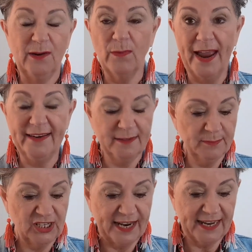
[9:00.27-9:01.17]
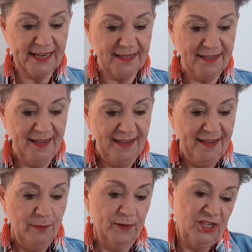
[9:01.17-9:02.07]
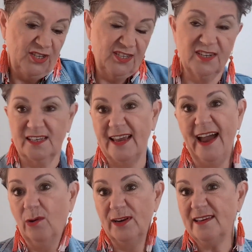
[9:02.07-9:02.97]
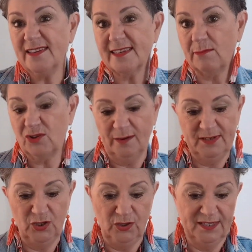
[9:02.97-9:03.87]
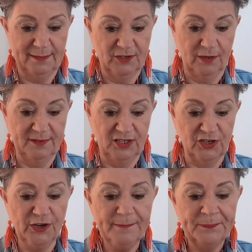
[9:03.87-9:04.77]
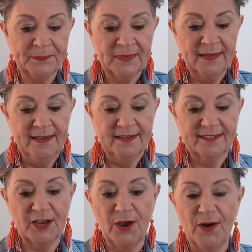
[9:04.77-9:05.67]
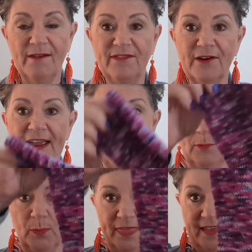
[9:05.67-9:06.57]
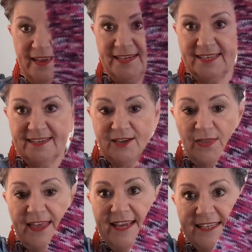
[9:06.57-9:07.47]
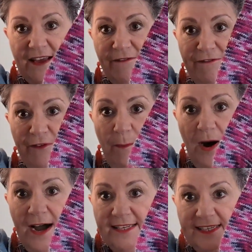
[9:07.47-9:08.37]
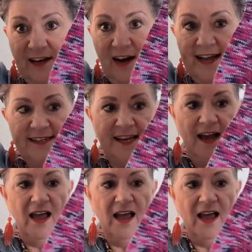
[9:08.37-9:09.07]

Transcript: random checking, which is just how it is. Sometimes you do, sometimes you don't. So I'm very happy with these. So these are for my size.